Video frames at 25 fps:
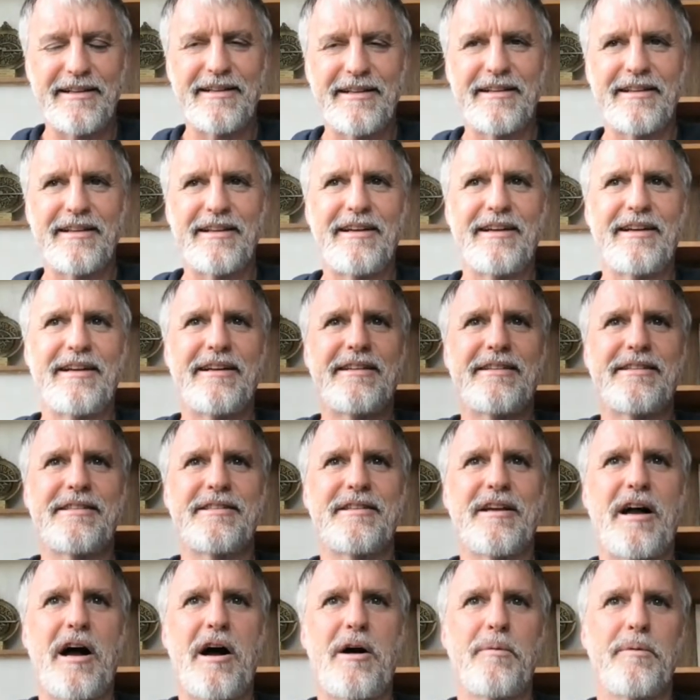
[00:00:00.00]
Like
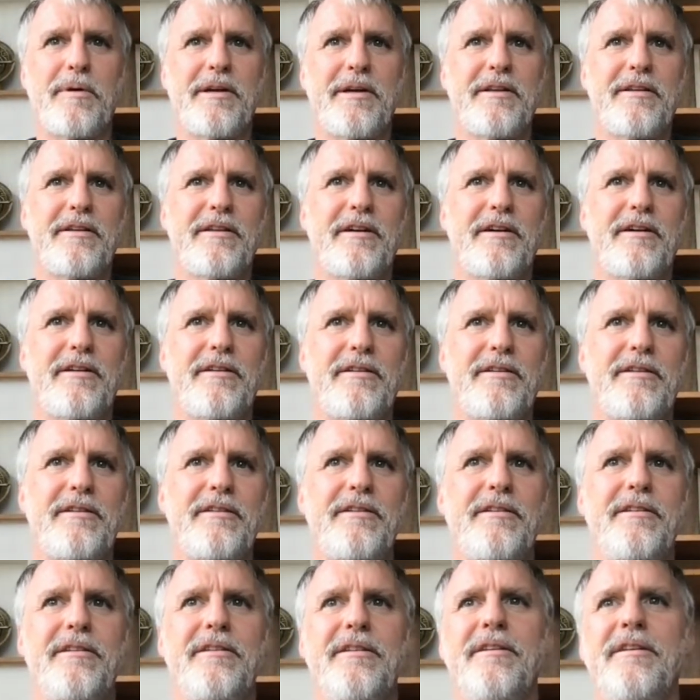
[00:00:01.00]
Samhain
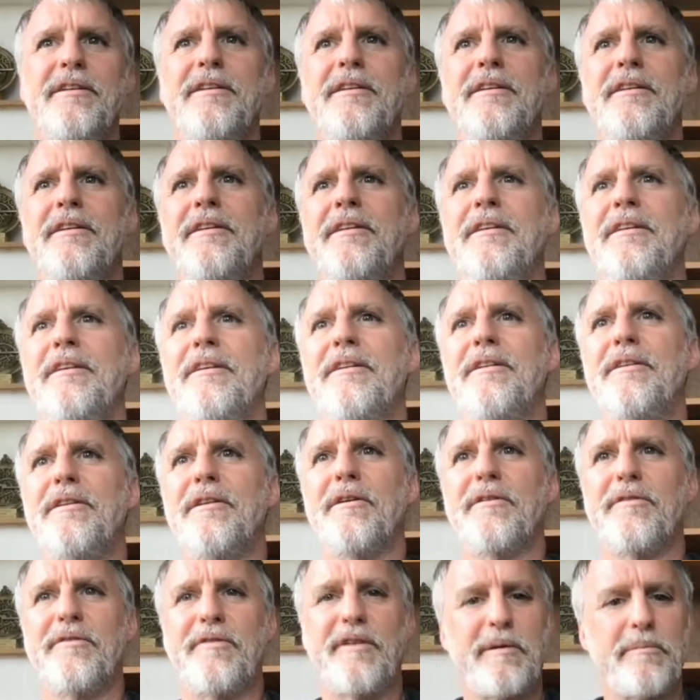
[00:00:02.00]
on
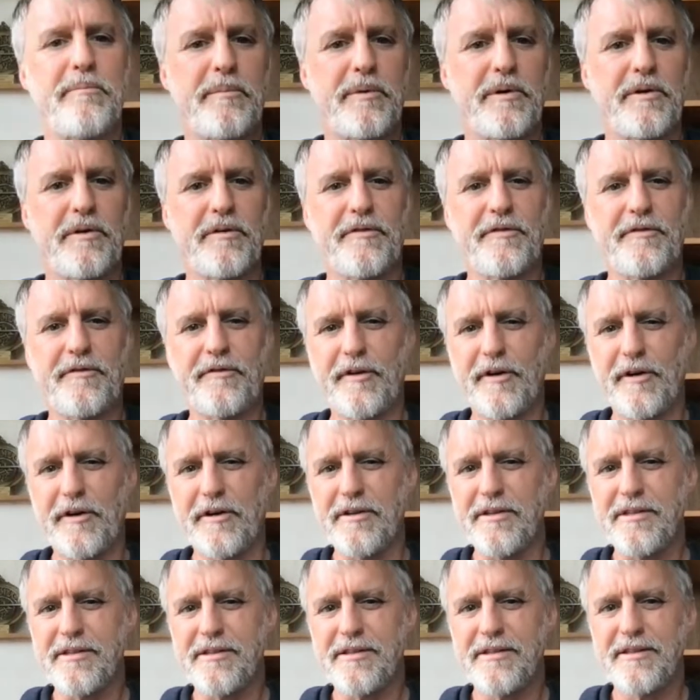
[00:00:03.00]
November
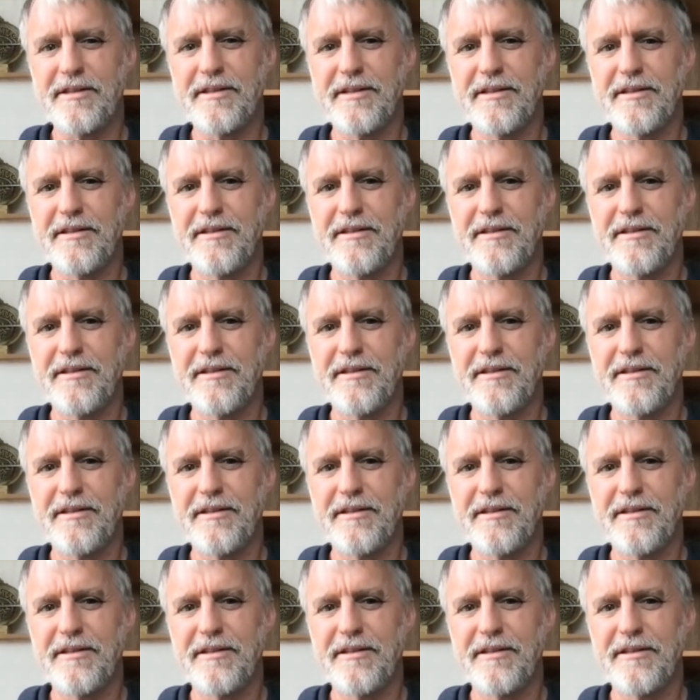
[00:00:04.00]
1st